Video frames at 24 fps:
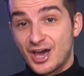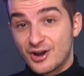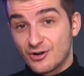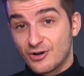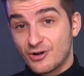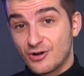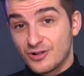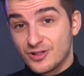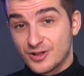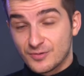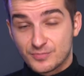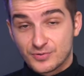at
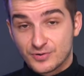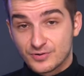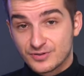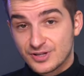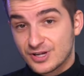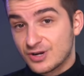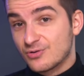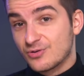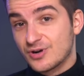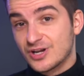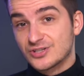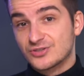all. Apparently,
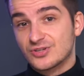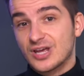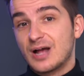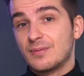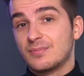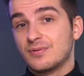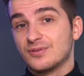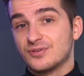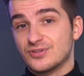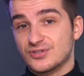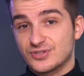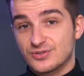according to
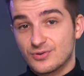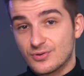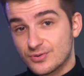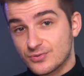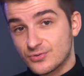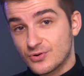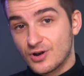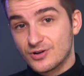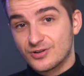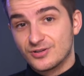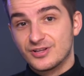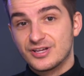Apple, there's no
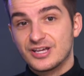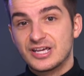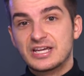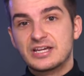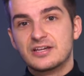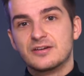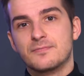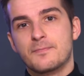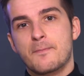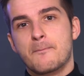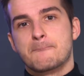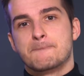throttling,
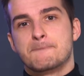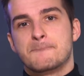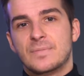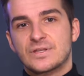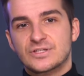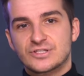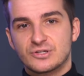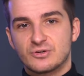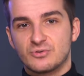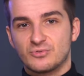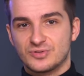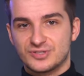
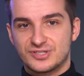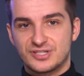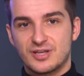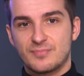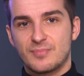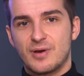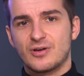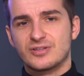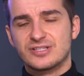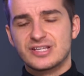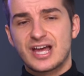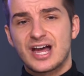so we'll see
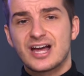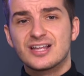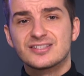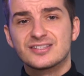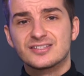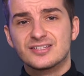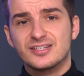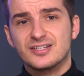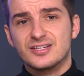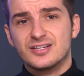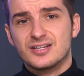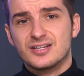about that.